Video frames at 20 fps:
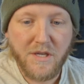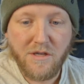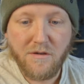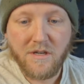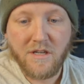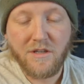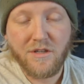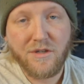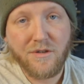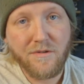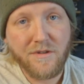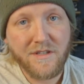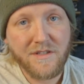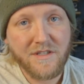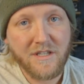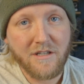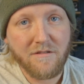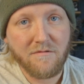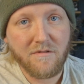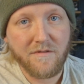you can do
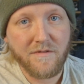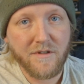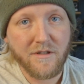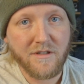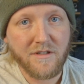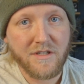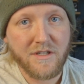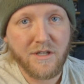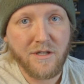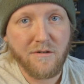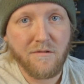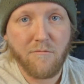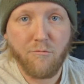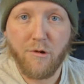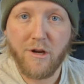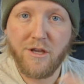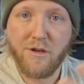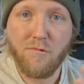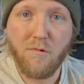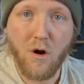this in reverse too,
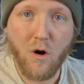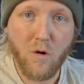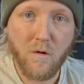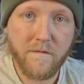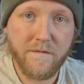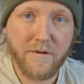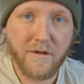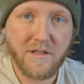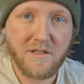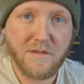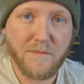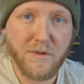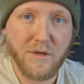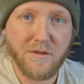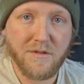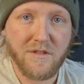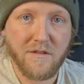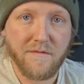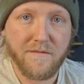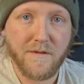where you
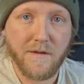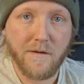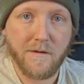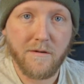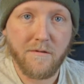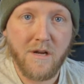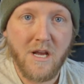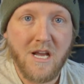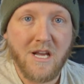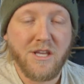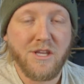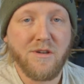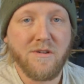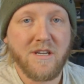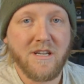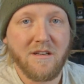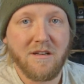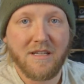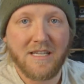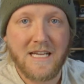overexpose a photo. You
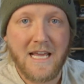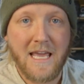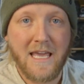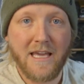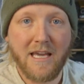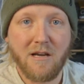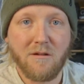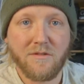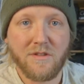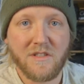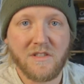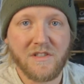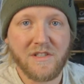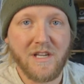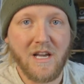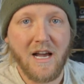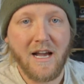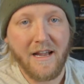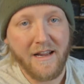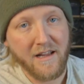can take out the
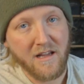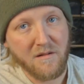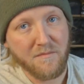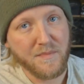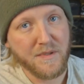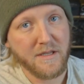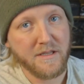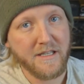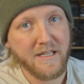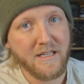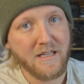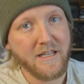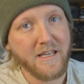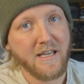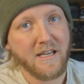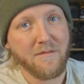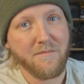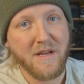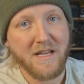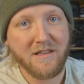sky
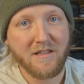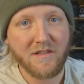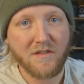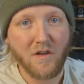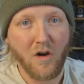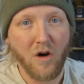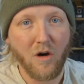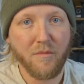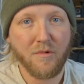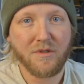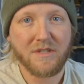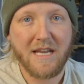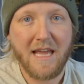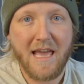completely and make this almost a